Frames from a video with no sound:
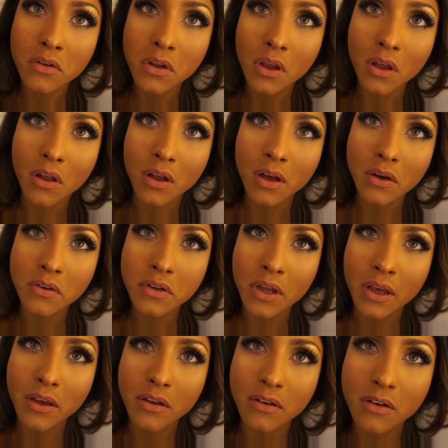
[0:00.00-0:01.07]
tell how
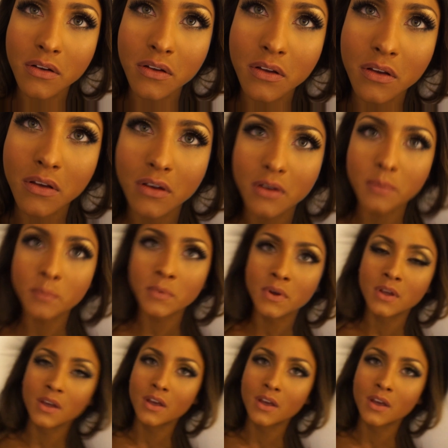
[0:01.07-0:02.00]
tired I am?